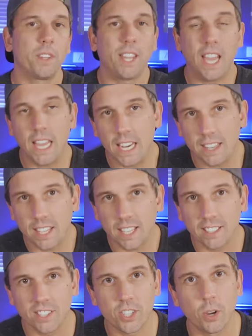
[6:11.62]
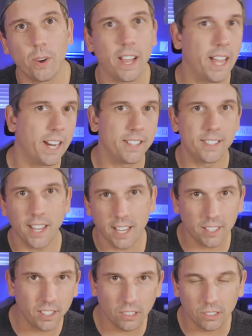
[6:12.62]
with anything, let's go ahead and
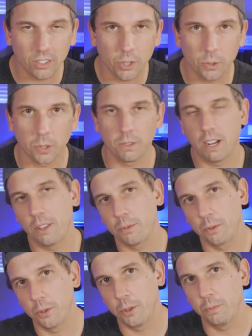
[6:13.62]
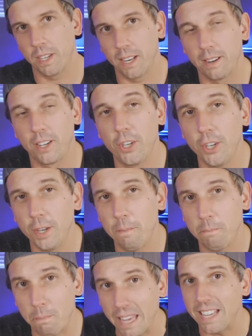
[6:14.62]
take a little tour around the room and get a
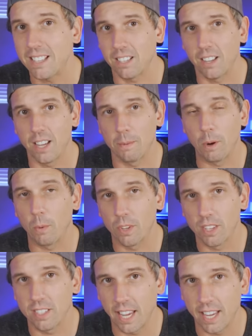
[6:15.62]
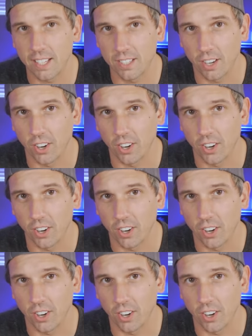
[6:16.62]
good baseline about where the tanks